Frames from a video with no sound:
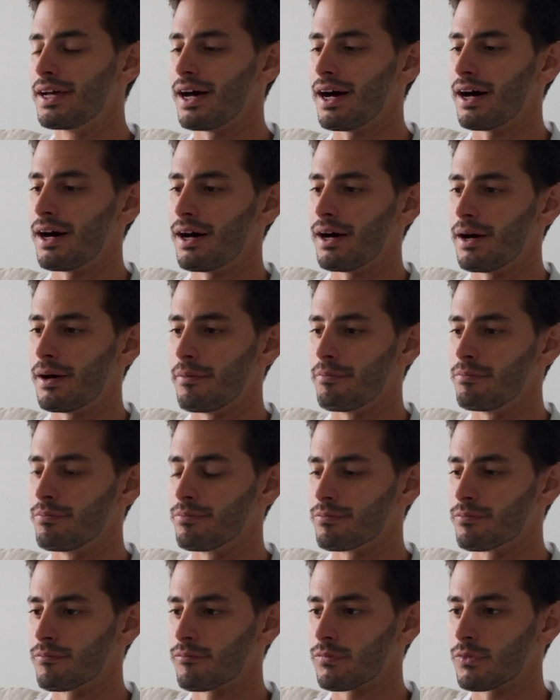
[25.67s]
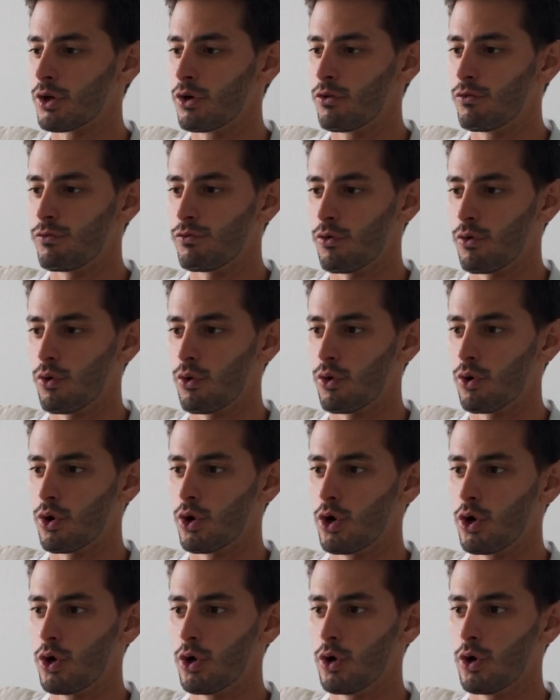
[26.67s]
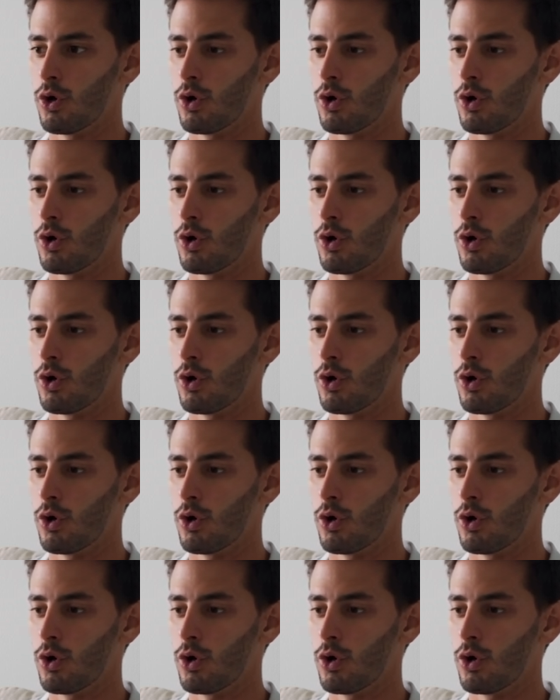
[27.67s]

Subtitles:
um, for